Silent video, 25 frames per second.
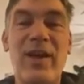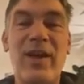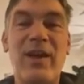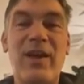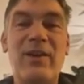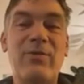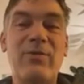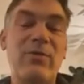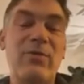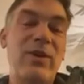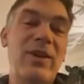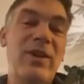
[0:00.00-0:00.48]

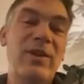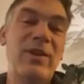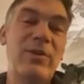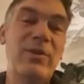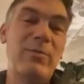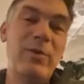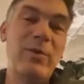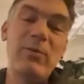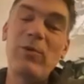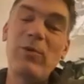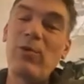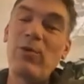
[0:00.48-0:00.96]
And really,
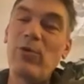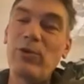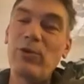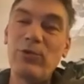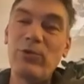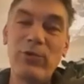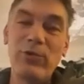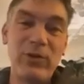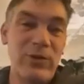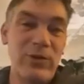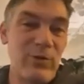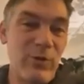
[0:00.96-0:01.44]
the people who are
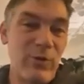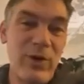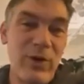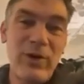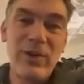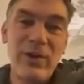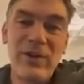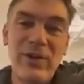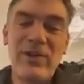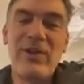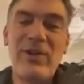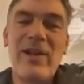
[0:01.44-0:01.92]
doing the
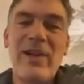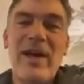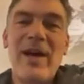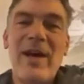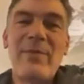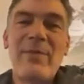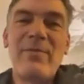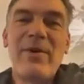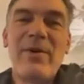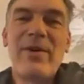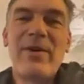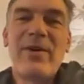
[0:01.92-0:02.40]
work in the
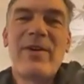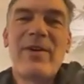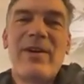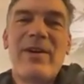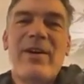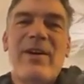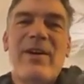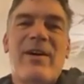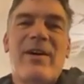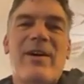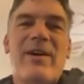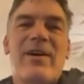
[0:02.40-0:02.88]
lab
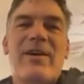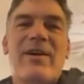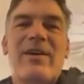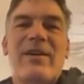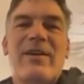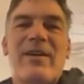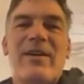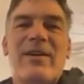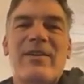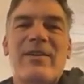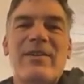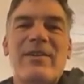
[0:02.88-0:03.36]

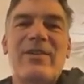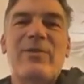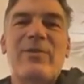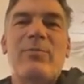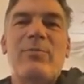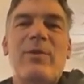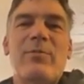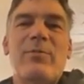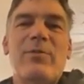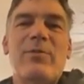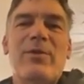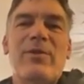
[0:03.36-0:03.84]
are, are these
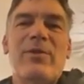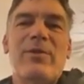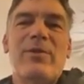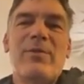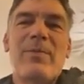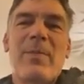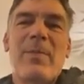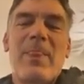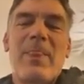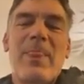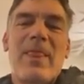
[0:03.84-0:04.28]
people.